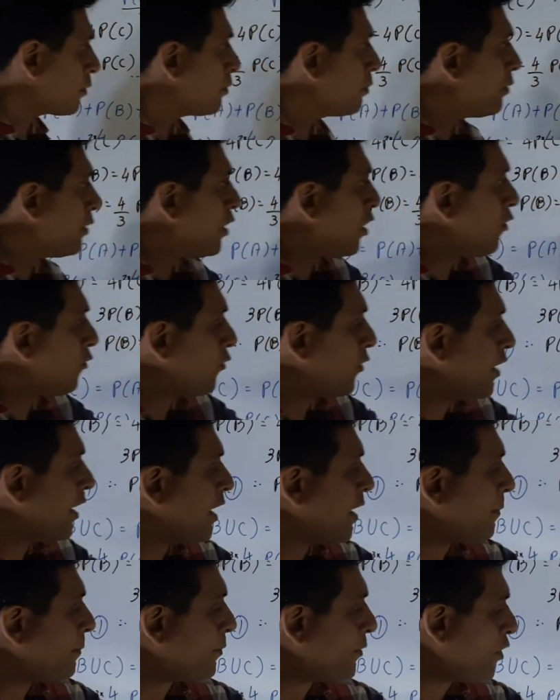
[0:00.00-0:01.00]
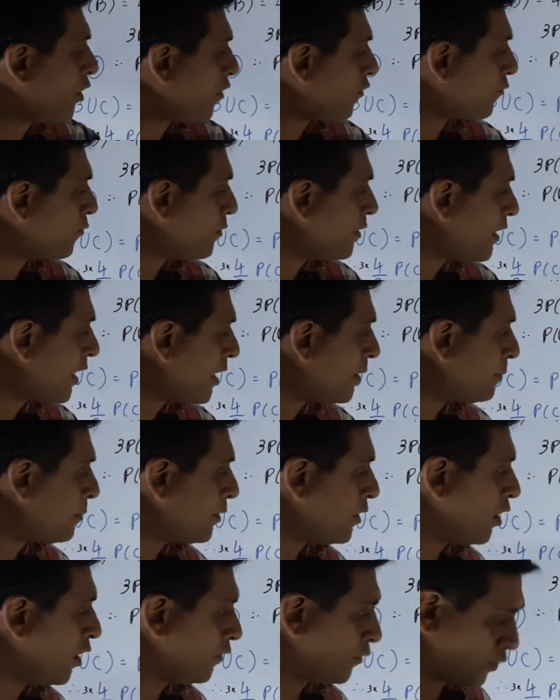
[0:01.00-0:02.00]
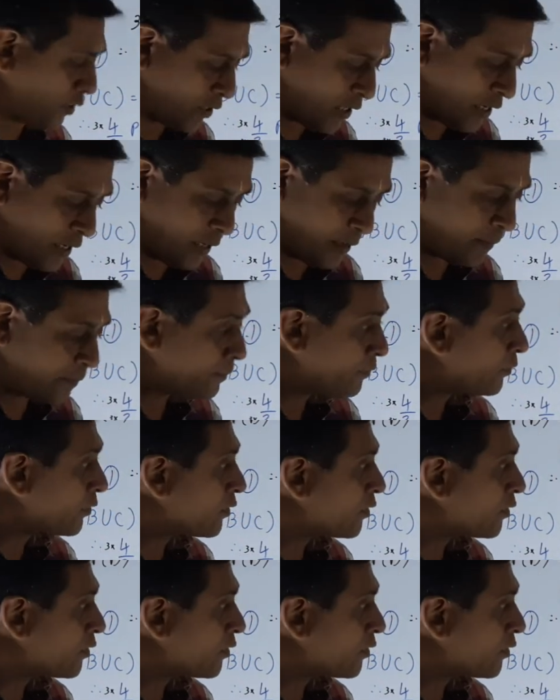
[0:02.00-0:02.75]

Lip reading: P of A, P of B and P of C.